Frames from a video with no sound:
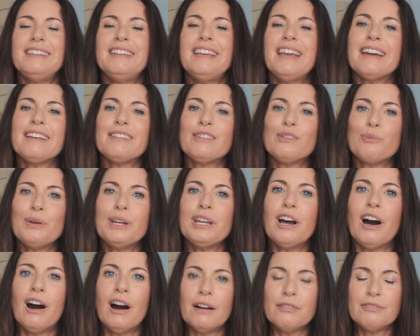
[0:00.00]
Yes, we
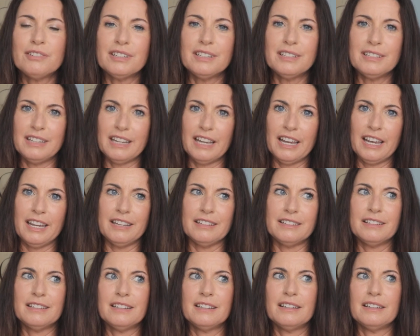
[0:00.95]
often get
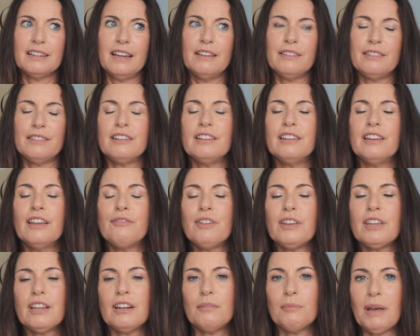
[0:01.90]
a
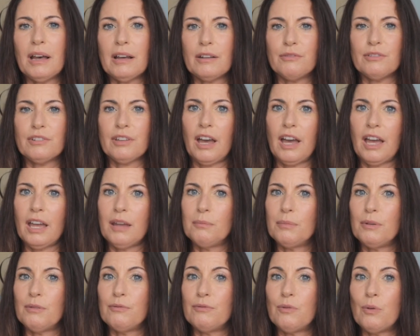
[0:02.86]
significant amount of time
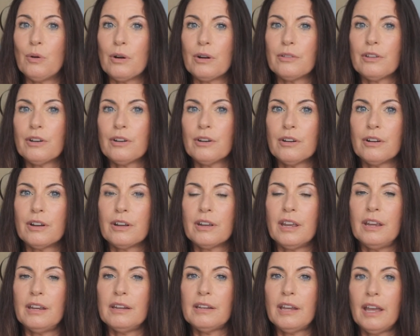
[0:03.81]
before the
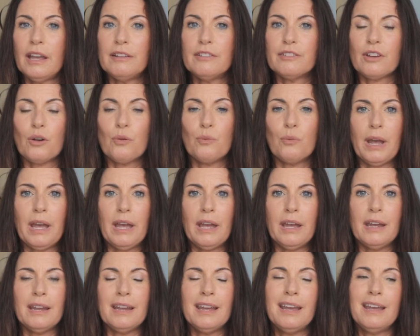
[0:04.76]
hurricane heads our
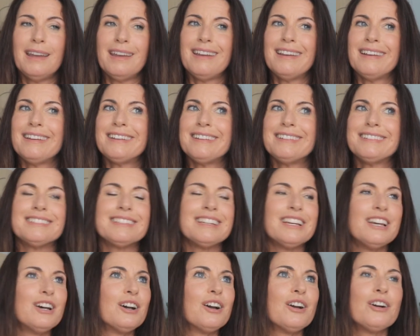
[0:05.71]
way, and
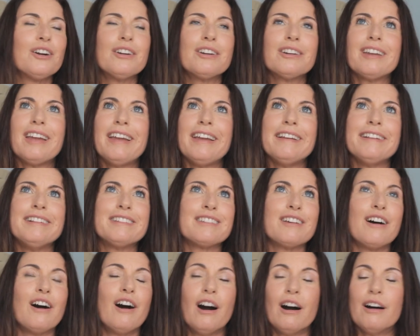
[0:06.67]
hurricanes
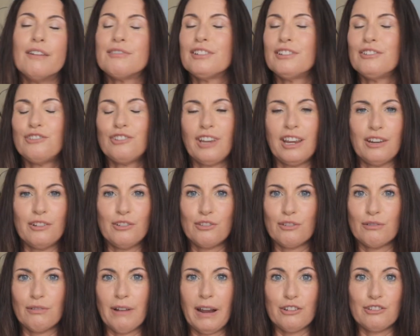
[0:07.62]
often change
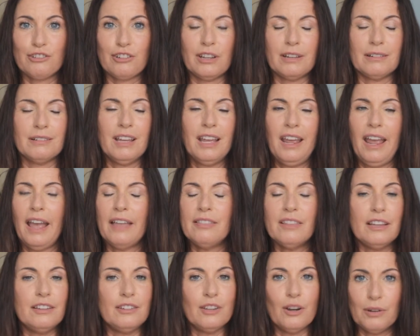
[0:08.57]
direction and
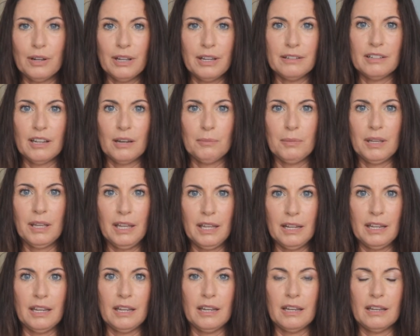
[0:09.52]
they don't end up
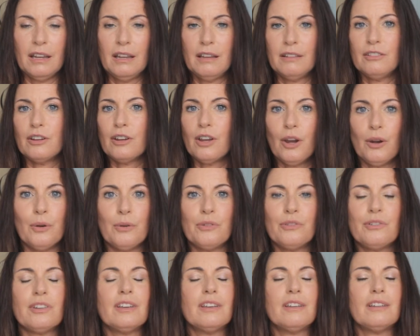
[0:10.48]
hitting the
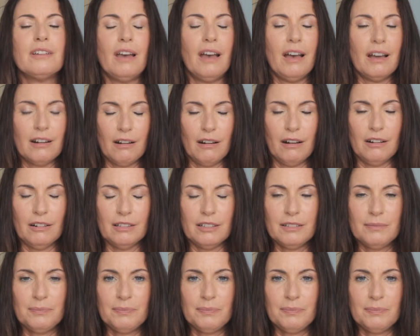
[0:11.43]
coast at all.